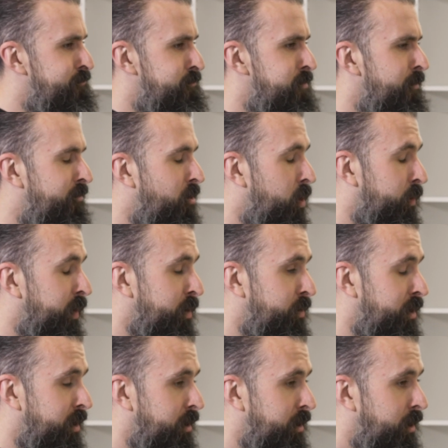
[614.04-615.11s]
Before we
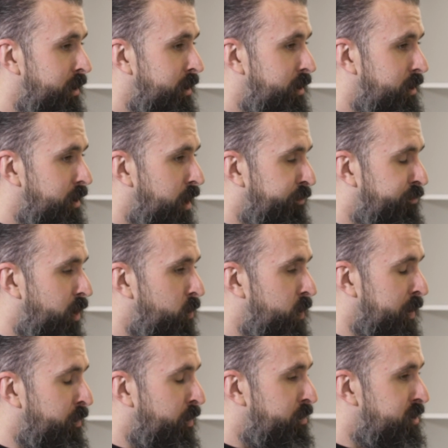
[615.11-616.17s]
were
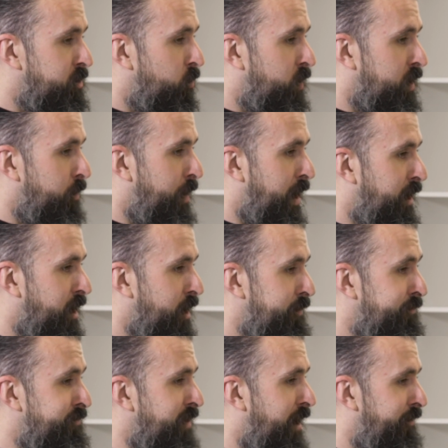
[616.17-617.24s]
rolling, we were talking about kind
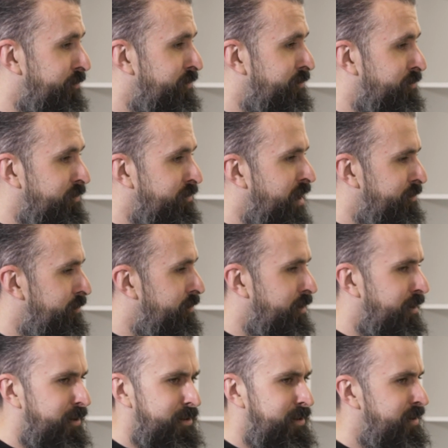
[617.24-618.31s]
of
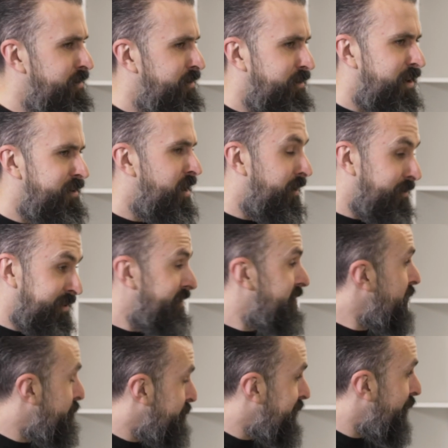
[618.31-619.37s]
you
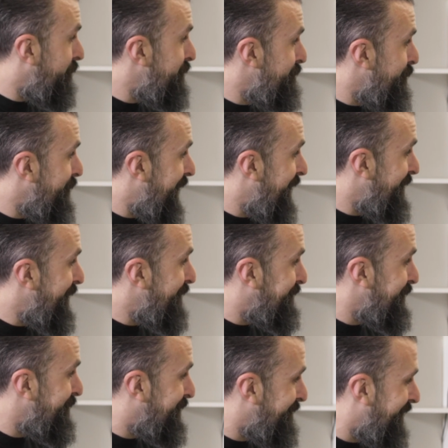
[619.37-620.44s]
see, I'm stuttering more now I'm
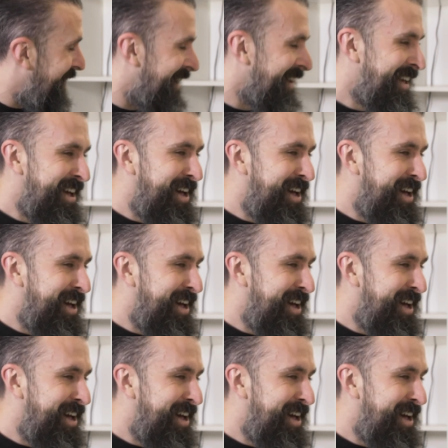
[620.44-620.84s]
talking about